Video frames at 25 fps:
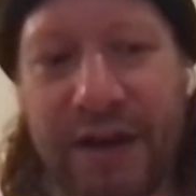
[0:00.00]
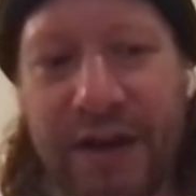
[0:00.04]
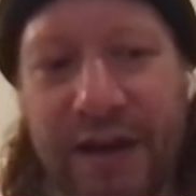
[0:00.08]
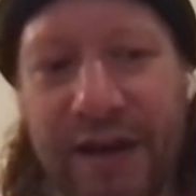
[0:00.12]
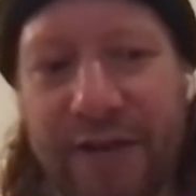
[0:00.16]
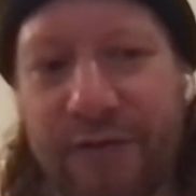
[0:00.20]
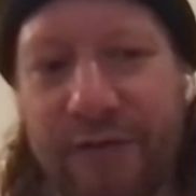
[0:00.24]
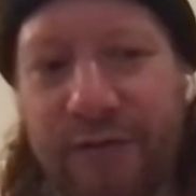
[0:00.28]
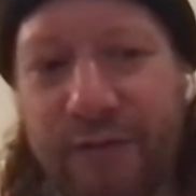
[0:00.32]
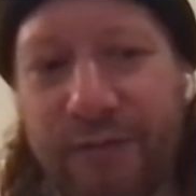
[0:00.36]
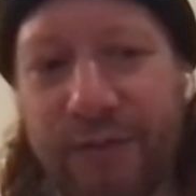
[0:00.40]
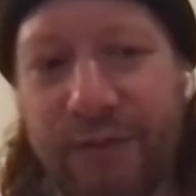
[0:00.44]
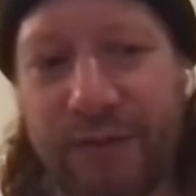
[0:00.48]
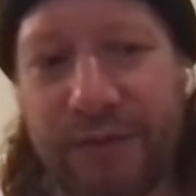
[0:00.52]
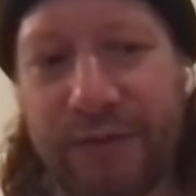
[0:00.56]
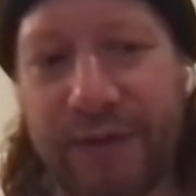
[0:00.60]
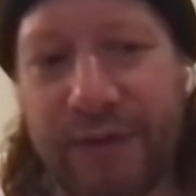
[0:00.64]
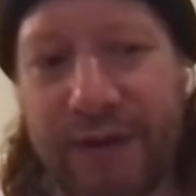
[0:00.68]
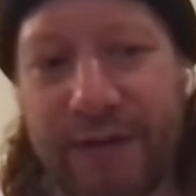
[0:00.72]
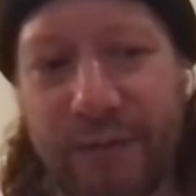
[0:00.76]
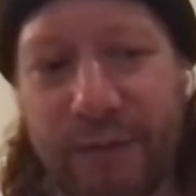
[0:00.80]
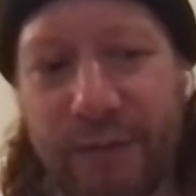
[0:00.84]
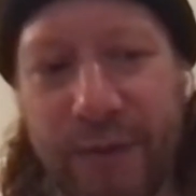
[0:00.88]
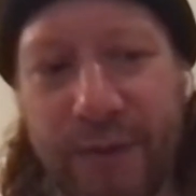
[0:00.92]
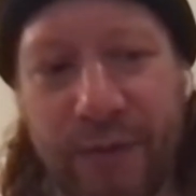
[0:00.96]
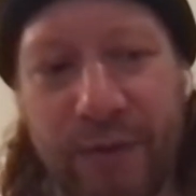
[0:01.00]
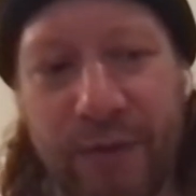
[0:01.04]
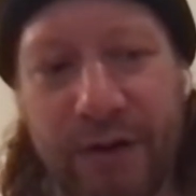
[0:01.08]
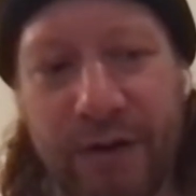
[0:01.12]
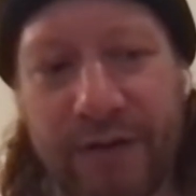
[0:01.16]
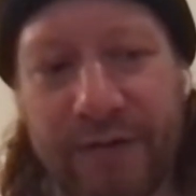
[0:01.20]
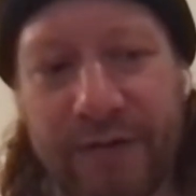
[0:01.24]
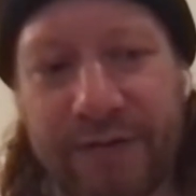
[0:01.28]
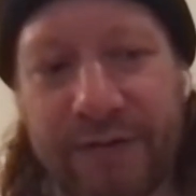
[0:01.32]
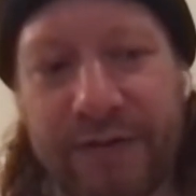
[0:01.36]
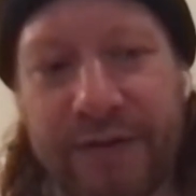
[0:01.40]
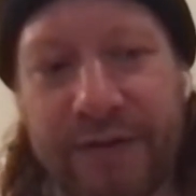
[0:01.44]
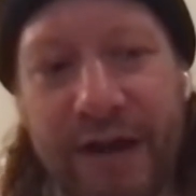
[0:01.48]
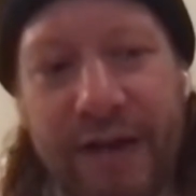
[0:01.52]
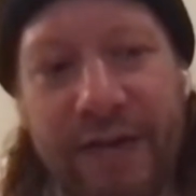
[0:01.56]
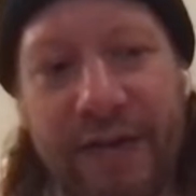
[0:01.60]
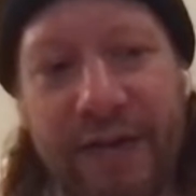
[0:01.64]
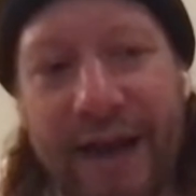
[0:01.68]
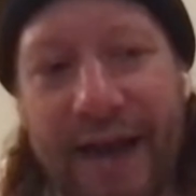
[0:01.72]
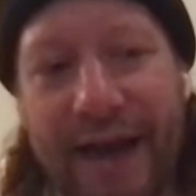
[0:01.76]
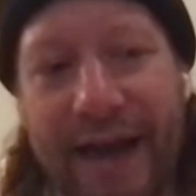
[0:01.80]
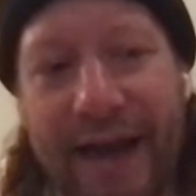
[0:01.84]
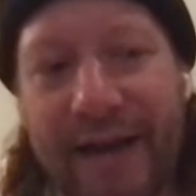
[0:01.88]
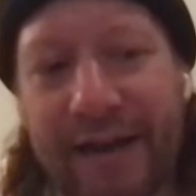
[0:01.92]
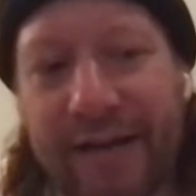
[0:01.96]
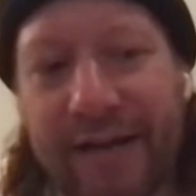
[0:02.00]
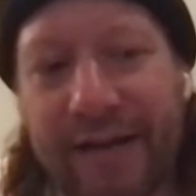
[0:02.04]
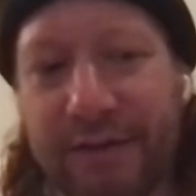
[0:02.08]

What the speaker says: if we would have done that,